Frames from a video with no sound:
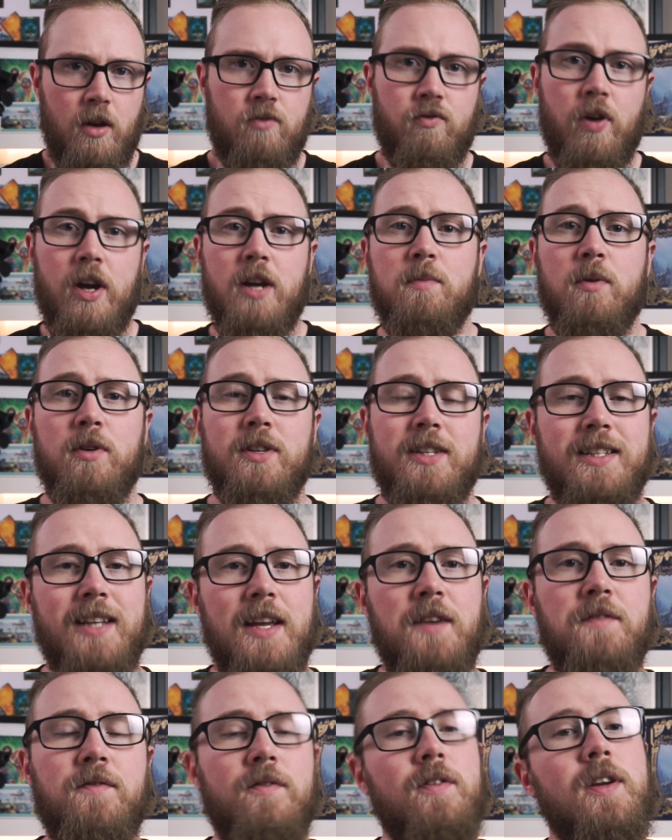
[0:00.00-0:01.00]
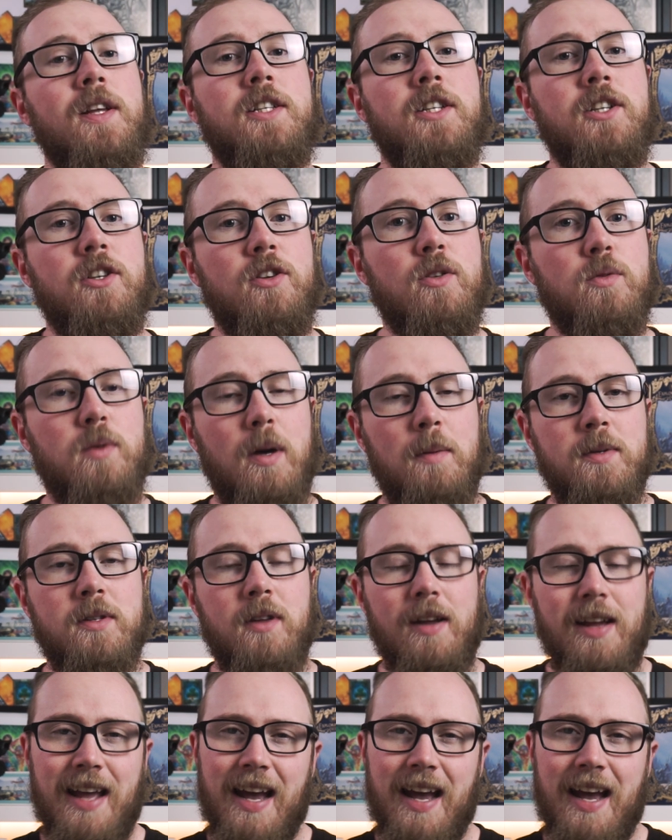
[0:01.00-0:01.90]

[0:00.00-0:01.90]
Raidbots is a free-to-use website.